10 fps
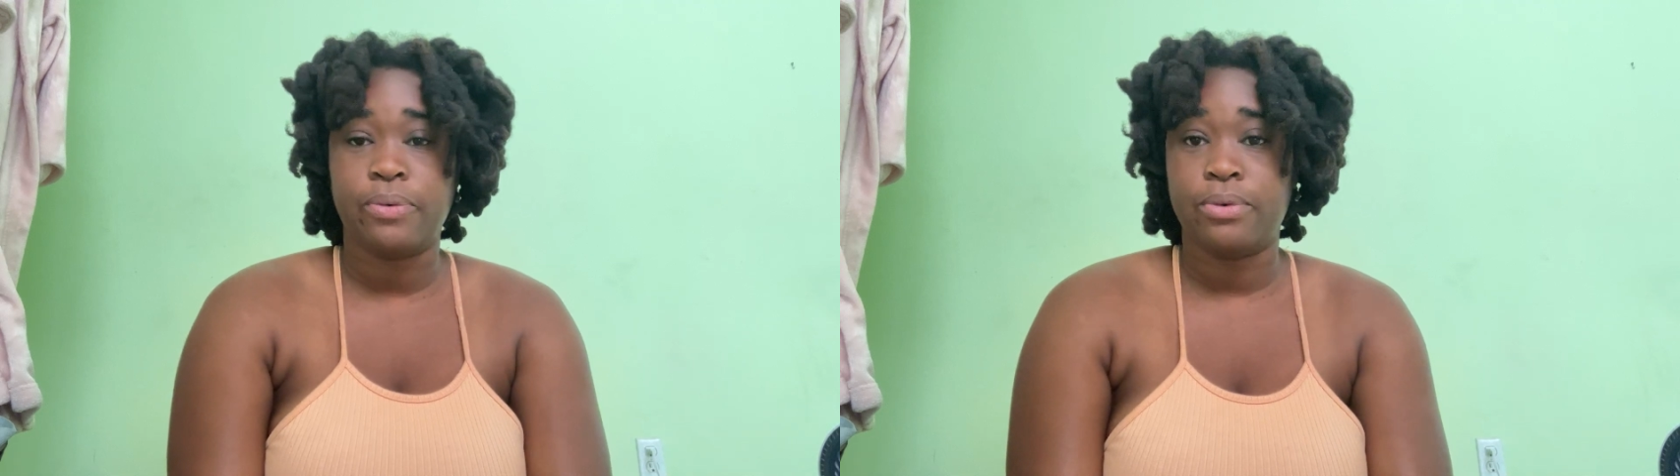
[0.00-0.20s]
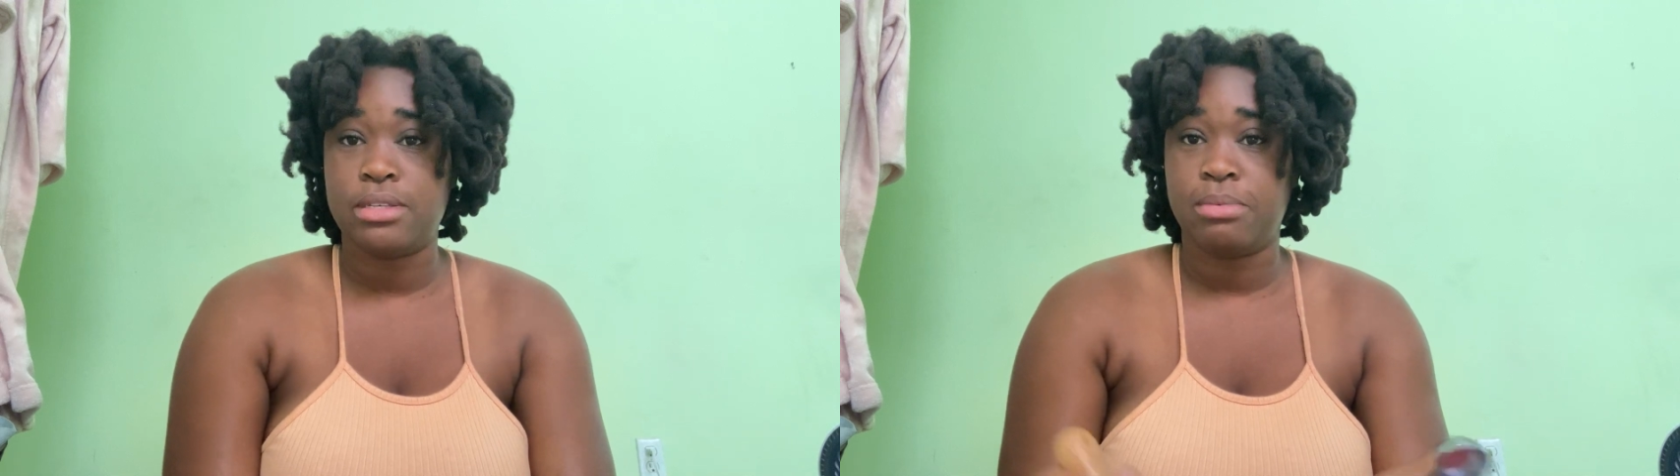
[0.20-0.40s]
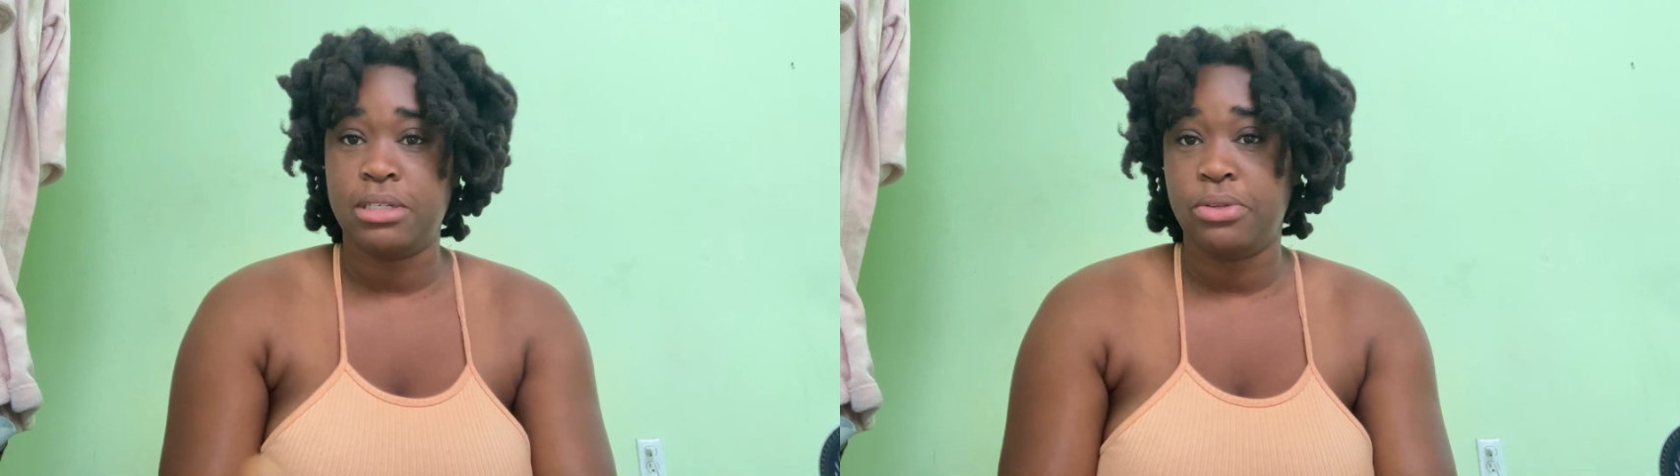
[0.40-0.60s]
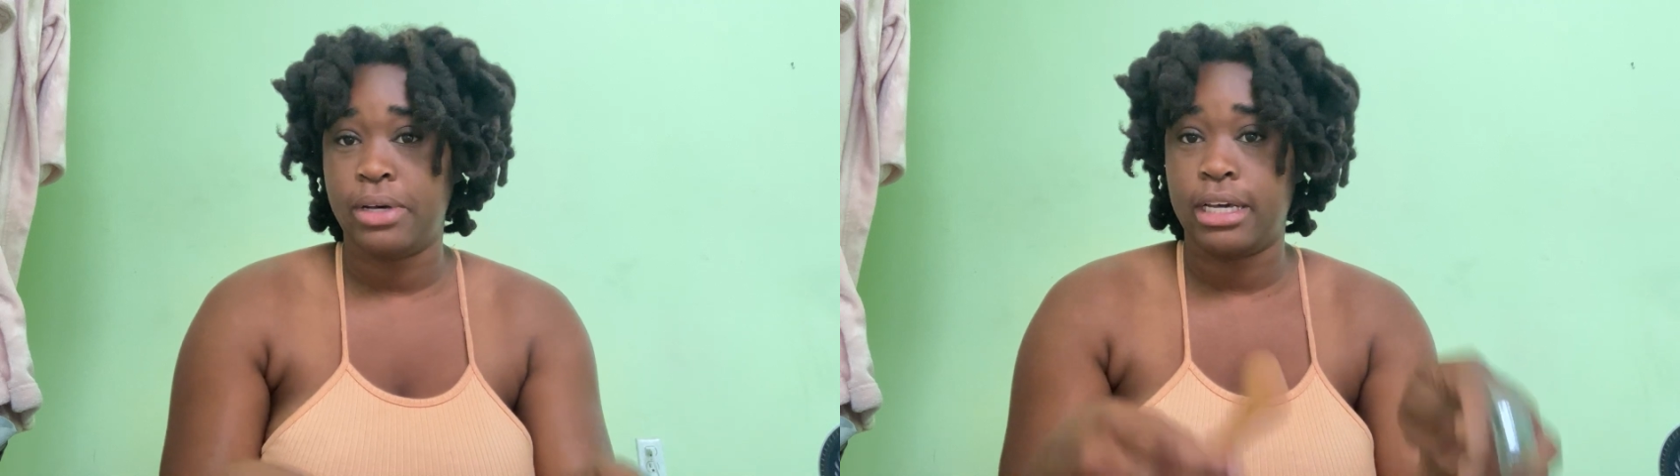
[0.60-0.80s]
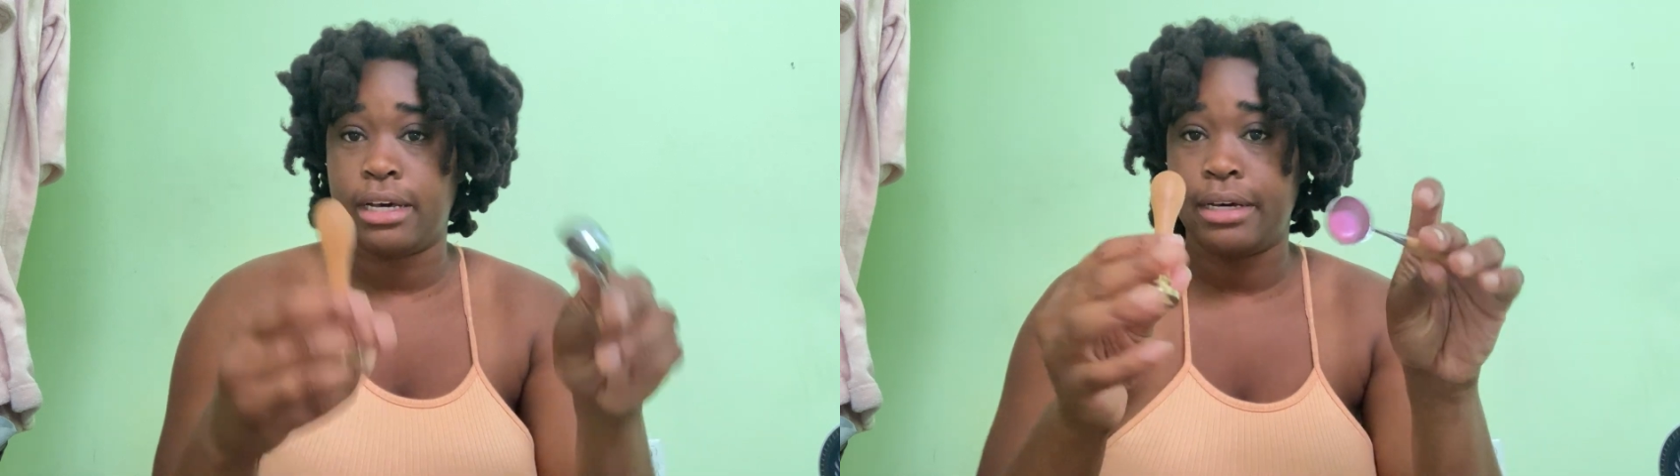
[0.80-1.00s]
something new
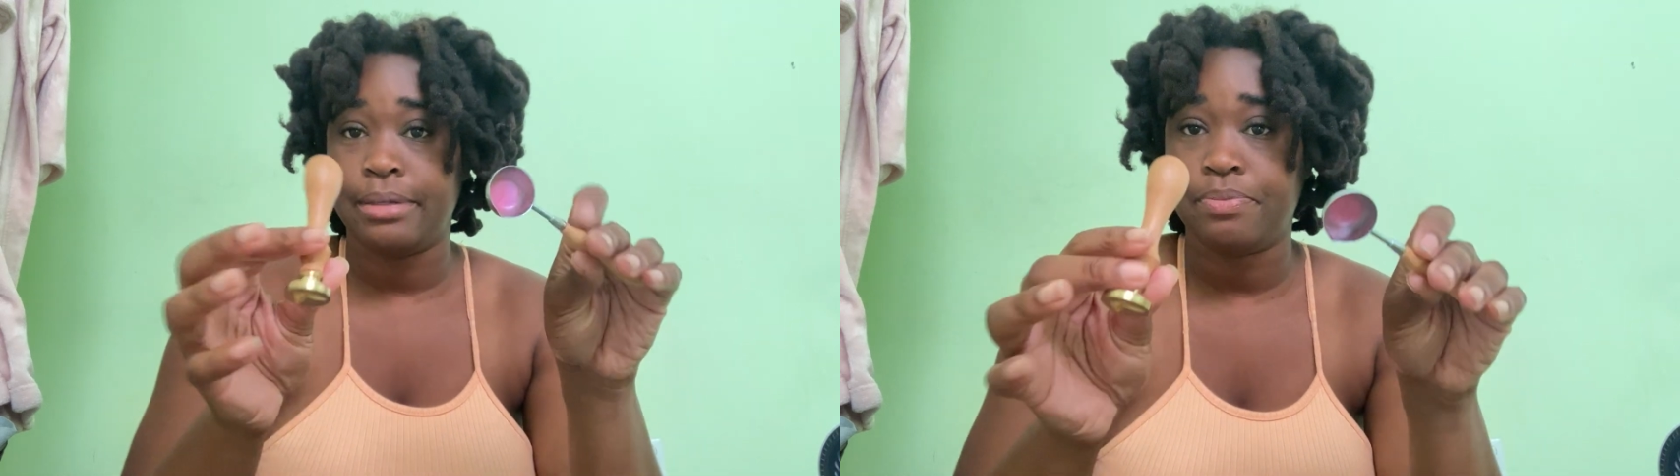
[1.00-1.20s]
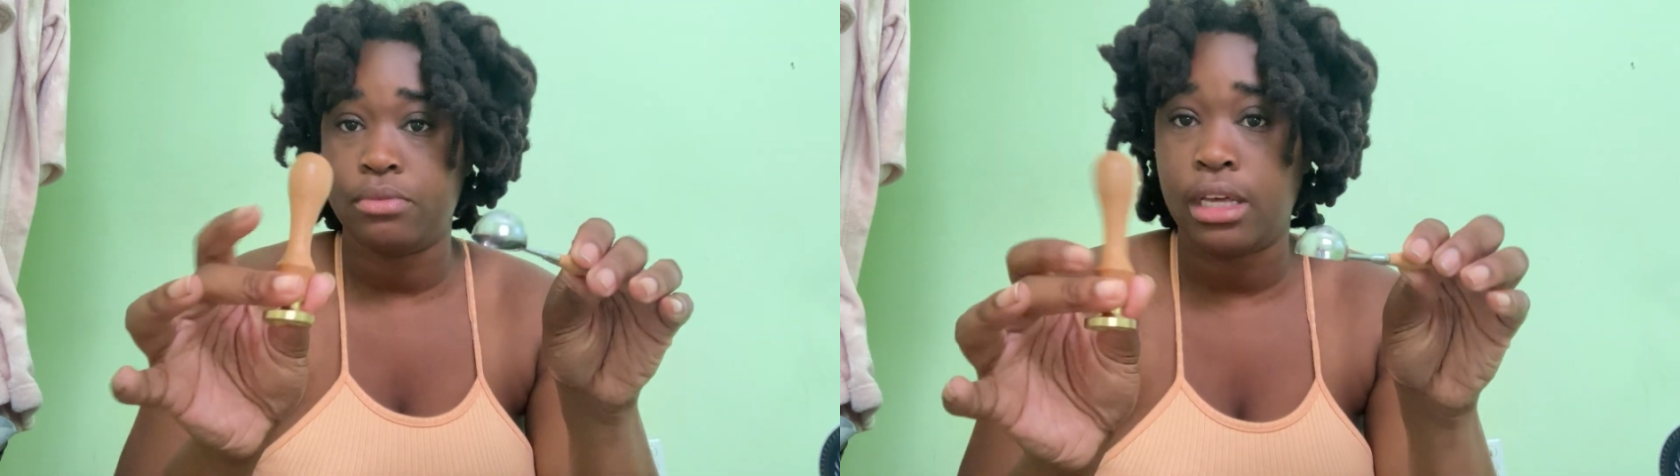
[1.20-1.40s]
I got,